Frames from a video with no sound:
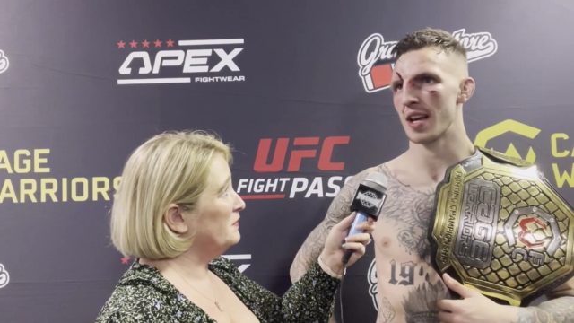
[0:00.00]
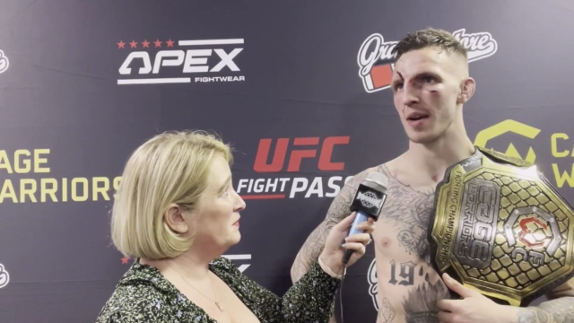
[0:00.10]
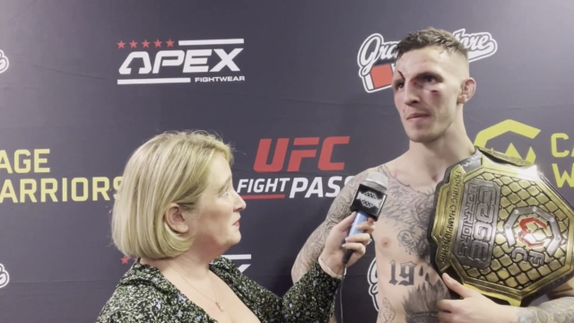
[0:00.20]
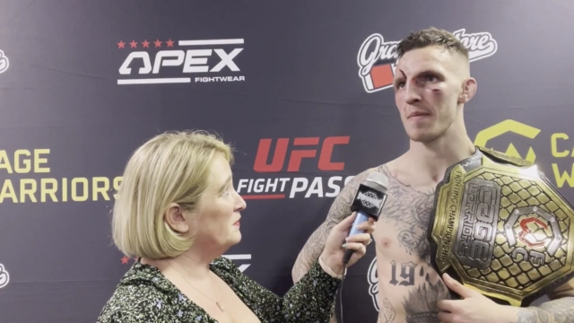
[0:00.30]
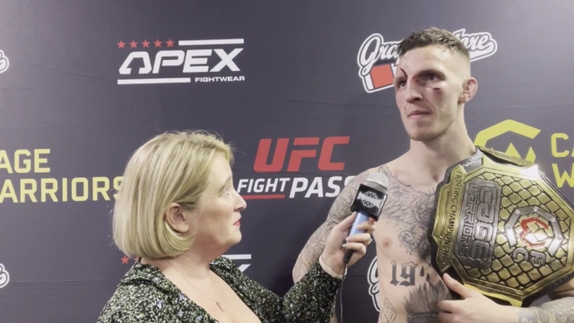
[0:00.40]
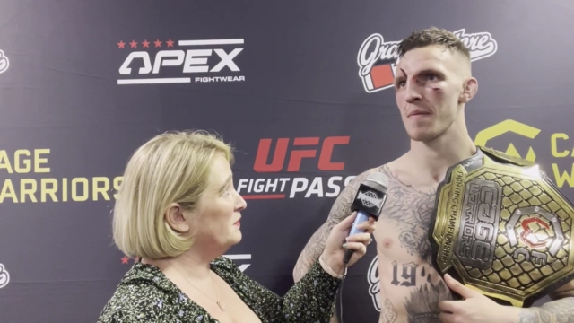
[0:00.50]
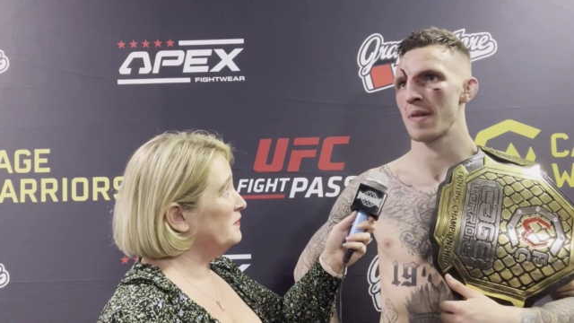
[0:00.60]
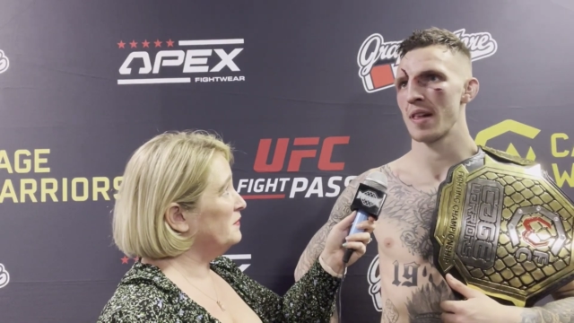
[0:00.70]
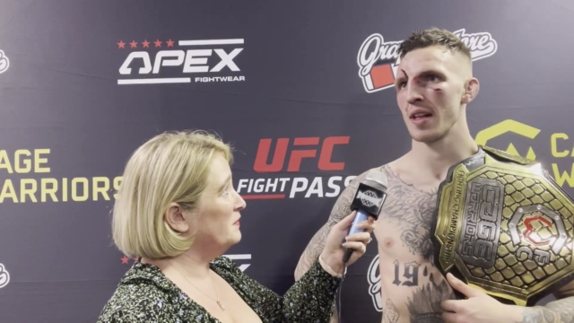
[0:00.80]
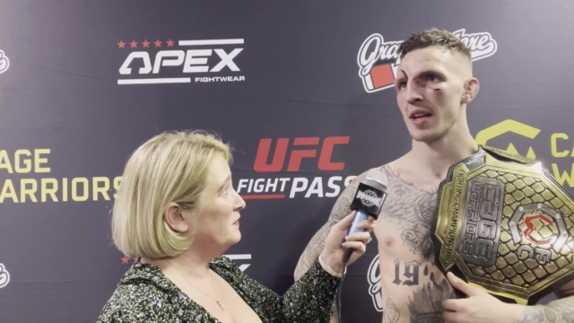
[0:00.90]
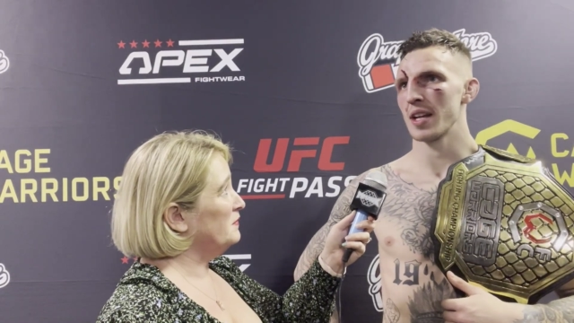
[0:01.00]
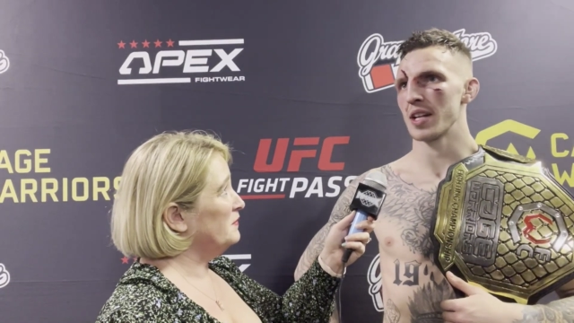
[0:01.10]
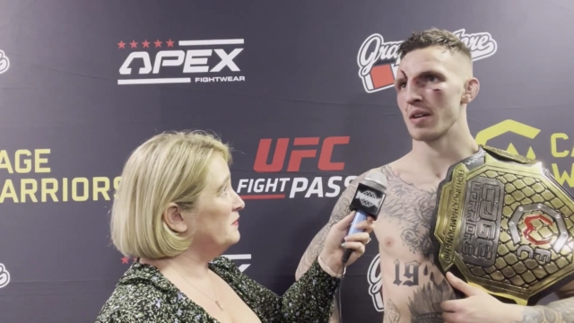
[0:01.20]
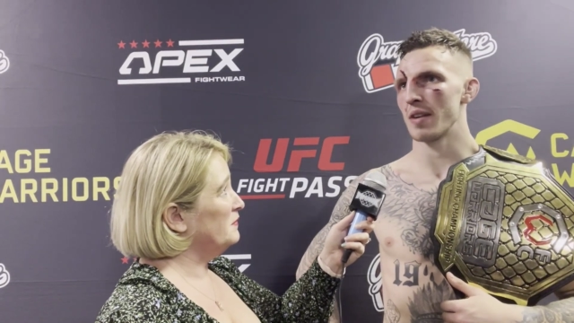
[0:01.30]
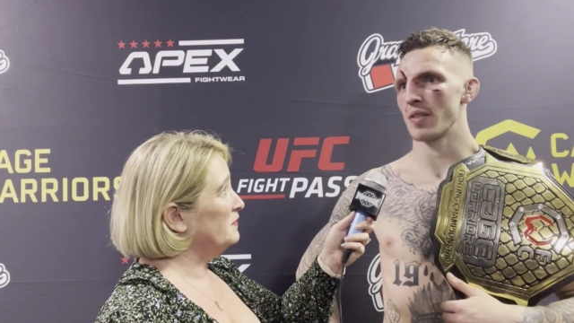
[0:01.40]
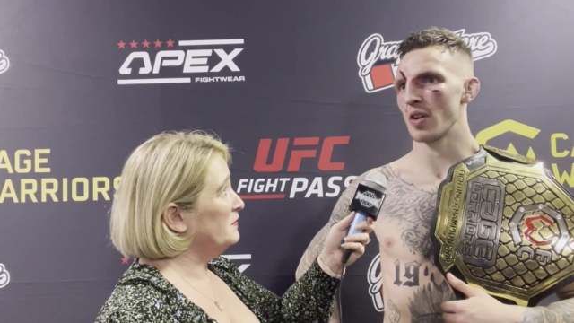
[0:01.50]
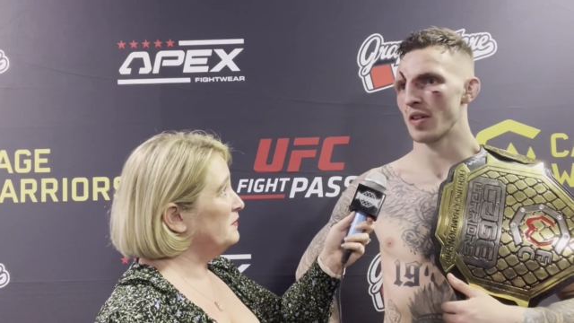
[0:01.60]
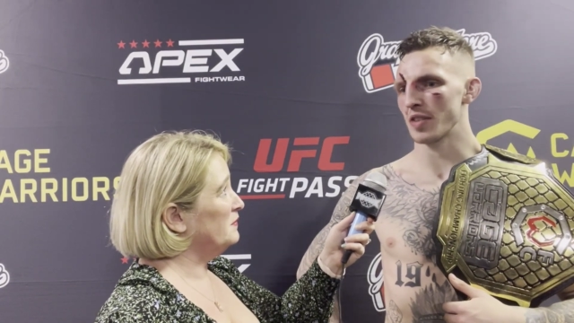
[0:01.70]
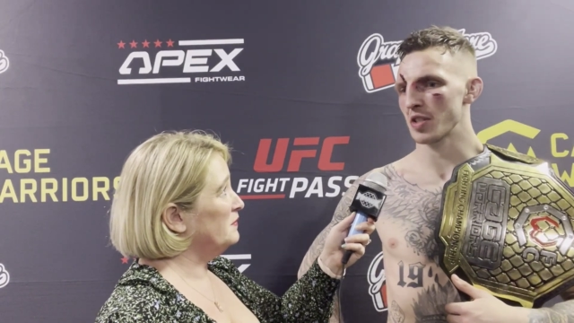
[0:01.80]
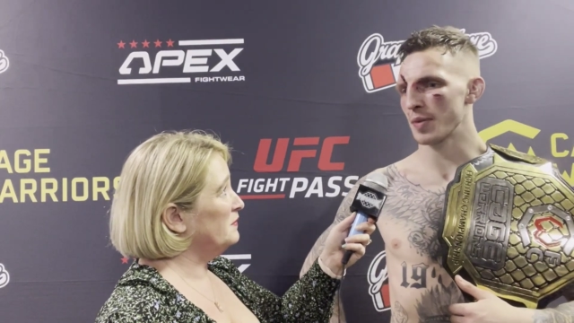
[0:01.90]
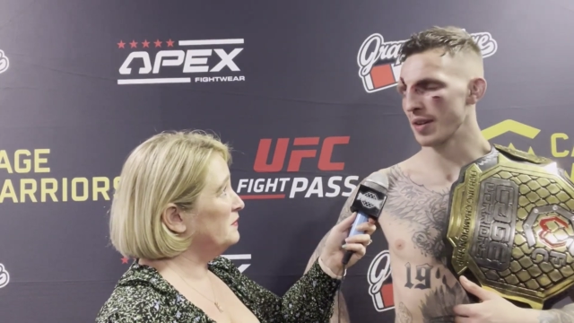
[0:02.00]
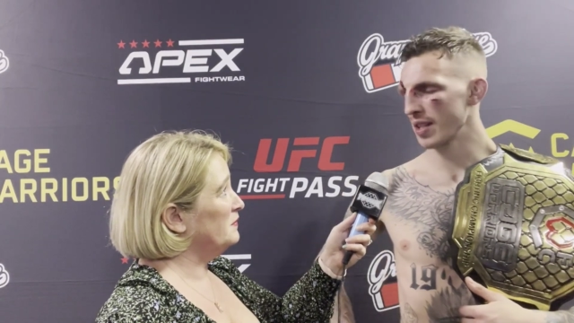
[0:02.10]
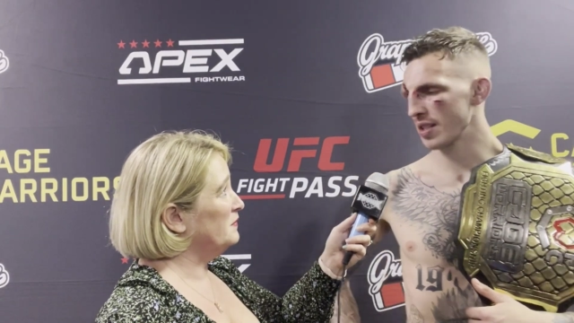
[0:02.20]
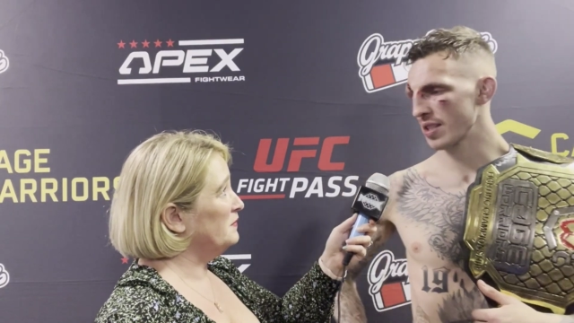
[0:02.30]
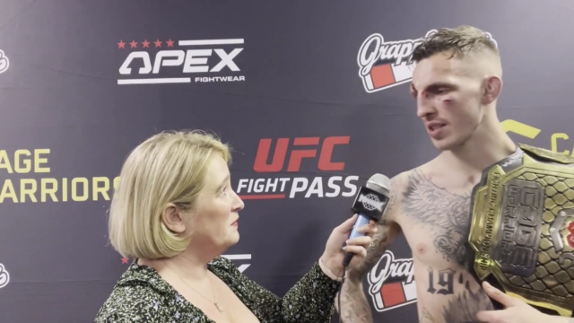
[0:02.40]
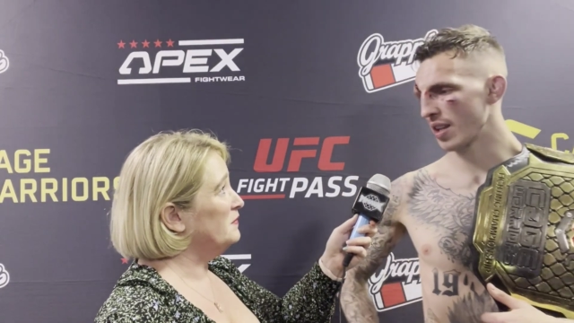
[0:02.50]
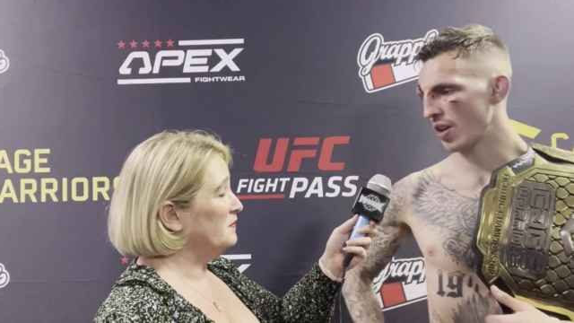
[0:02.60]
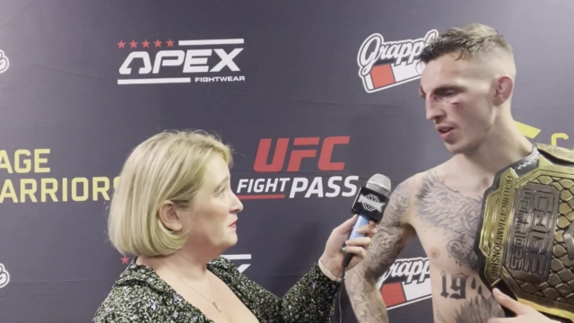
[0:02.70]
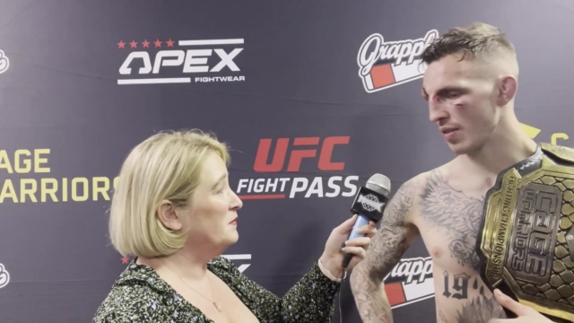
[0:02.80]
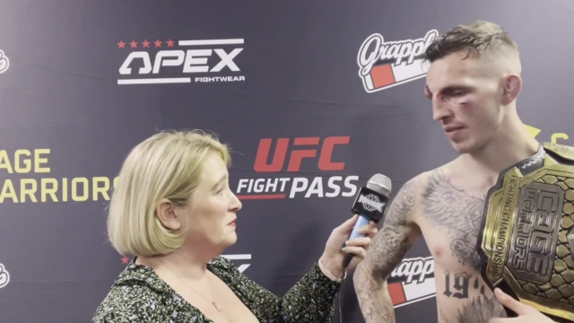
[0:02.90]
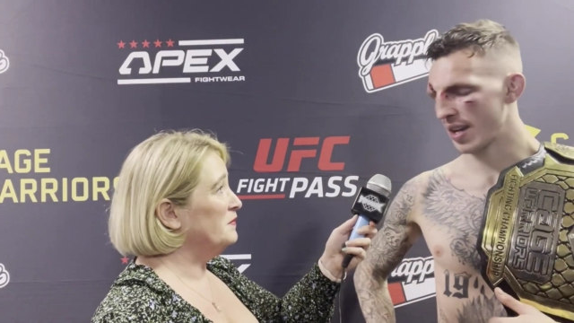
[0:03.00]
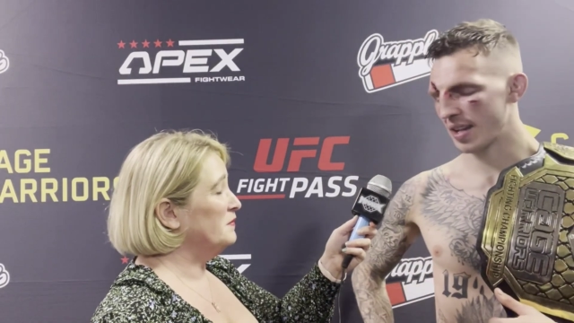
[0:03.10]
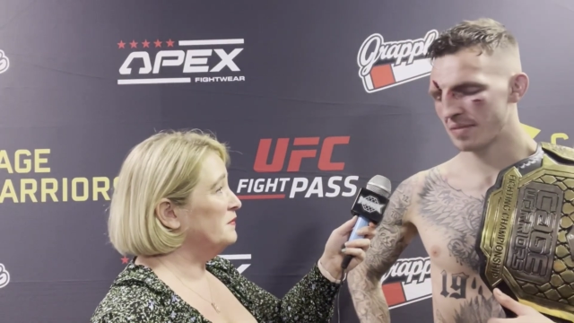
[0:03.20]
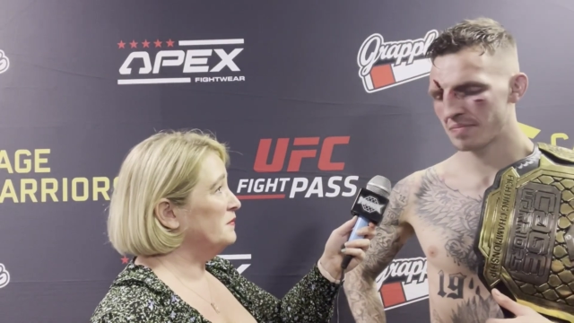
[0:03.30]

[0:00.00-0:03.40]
Speaker 1: Um, you know, I have a lot of experience, a lot of uh,